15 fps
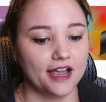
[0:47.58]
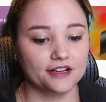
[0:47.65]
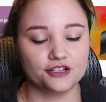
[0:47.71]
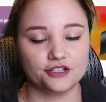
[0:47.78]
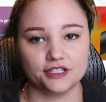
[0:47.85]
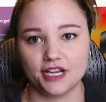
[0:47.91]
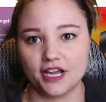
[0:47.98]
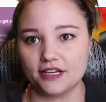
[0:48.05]

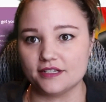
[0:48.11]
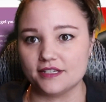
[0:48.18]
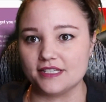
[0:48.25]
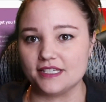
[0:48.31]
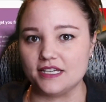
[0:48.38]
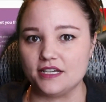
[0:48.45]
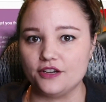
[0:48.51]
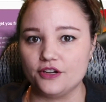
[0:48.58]
actually got to
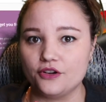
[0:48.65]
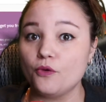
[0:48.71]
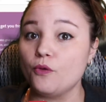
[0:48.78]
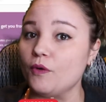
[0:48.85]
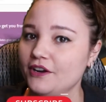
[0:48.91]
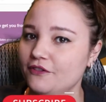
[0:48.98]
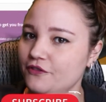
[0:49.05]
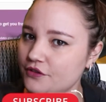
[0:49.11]
see
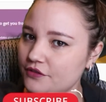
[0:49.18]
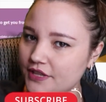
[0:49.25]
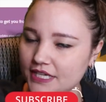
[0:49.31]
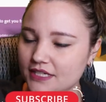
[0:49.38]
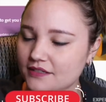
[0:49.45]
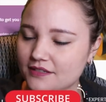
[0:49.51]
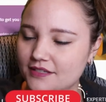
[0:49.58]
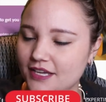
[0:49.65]
quite a few
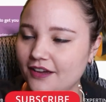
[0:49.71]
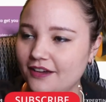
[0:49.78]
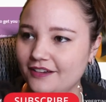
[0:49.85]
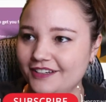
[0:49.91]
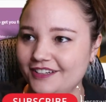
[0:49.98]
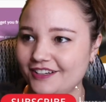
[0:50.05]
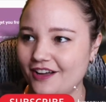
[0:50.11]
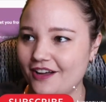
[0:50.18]
things
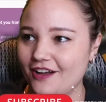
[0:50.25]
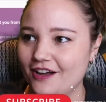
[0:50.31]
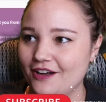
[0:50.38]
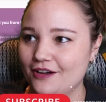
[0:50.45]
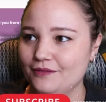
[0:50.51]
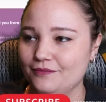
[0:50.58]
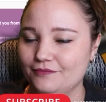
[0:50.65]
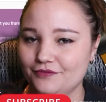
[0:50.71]

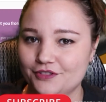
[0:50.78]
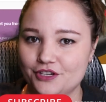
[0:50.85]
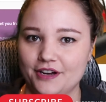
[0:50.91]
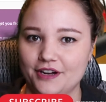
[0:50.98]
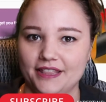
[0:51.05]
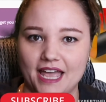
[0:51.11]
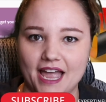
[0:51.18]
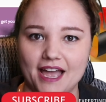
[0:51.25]

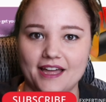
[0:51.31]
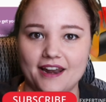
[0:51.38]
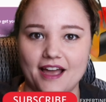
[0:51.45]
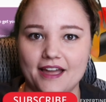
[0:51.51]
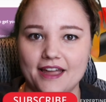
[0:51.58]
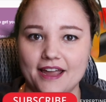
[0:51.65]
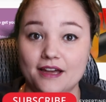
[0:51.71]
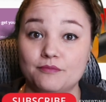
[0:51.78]
during that.
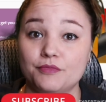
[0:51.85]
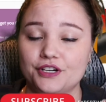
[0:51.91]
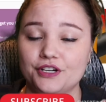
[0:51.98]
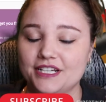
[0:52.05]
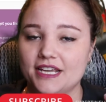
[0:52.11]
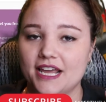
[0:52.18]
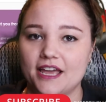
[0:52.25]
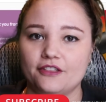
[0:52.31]
I am
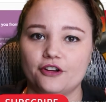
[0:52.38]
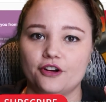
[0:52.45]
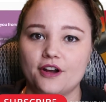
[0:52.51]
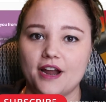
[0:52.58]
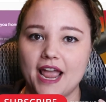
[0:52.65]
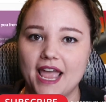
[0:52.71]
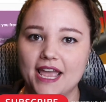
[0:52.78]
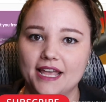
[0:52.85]
putting
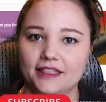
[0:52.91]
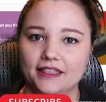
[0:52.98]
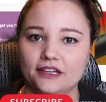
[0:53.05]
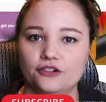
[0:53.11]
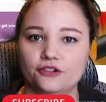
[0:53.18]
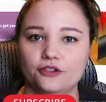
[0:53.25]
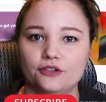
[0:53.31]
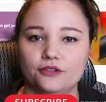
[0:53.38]
together a
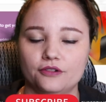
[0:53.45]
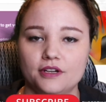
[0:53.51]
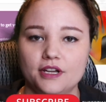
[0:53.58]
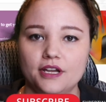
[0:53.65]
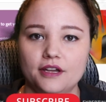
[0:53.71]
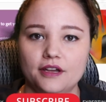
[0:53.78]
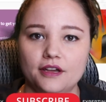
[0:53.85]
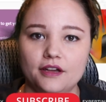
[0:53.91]
little
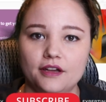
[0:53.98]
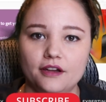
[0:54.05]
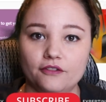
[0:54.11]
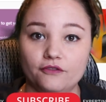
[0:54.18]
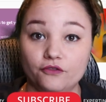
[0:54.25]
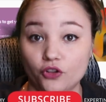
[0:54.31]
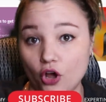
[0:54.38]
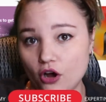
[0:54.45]

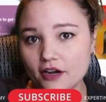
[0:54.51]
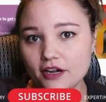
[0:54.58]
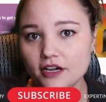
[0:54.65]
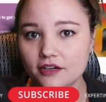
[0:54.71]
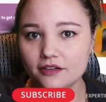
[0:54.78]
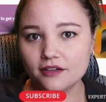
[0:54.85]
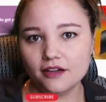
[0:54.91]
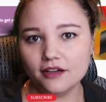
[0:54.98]
vlog
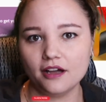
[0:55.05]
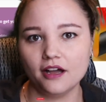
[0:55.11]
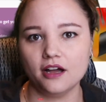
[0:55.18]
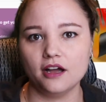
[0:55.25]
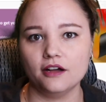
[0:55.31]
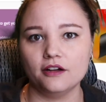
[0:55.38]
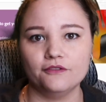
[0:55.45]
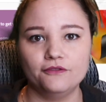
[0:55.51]

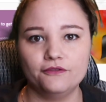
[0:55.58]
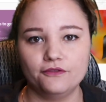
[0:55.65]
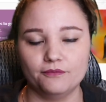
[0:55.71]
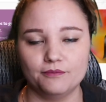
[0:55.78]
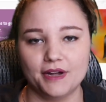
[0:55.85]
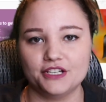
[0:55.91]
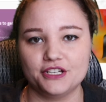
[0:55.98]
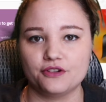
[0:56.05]
of
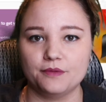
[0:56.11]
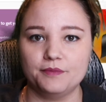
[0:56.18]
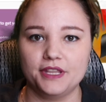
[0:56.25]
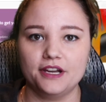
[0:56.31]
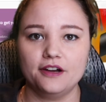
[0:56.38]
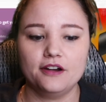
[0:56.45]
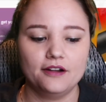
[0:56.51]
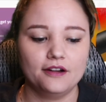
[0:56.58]
my trip
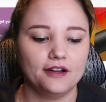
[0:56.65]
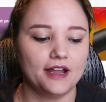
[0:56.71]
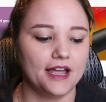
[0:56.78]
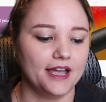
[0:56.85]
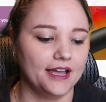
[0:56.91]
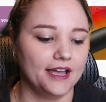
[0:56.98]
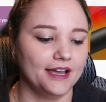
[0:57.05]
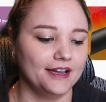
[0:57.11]
there,
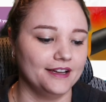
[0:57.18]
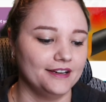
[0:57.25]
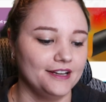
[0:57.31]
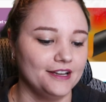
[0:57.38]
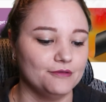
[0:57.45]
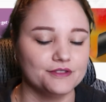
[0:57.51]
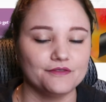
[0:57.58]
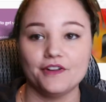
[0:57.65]
and
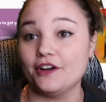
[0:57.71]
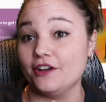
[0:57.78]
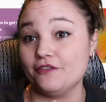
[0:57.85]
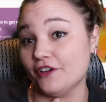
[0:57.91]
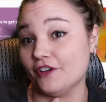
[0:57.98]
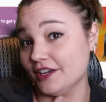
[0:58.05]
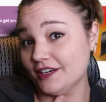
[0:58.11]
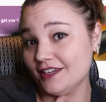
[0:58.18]
it was very
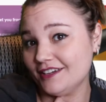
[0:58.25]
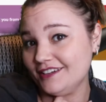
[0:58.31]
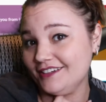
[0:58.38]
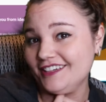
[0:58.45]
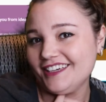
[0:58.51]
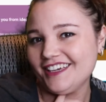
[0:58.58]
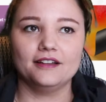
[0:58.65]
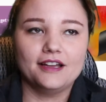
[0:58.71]
fun.
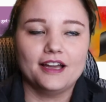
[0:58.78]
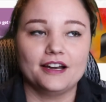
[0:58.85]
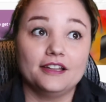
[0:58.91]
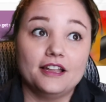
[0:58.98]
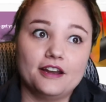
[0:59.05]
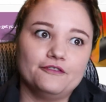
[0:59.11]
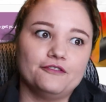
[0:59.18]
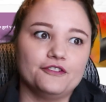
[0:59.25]
Got a
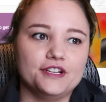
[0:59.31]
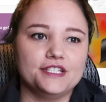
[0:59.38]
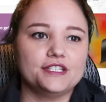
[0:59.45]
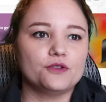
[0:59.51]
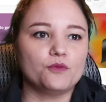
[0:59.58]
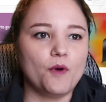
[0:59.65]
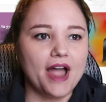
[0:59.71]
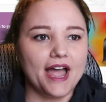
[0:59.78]
lot of free
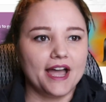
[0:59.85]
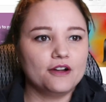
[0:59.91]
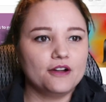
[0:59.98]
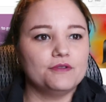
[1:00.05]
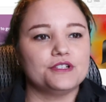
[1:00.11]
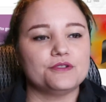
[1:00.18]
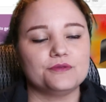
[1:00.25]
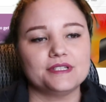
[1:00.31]
swag,
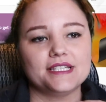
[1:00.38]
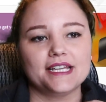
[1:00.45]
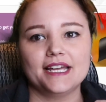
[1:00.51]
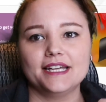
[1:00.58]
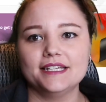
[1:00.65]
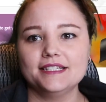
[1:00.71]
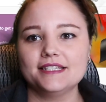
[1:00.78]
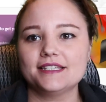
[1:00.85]
which was
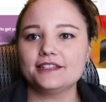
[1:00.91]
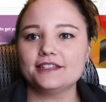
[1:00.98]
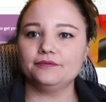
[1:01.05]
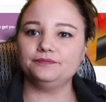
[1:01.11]
nice.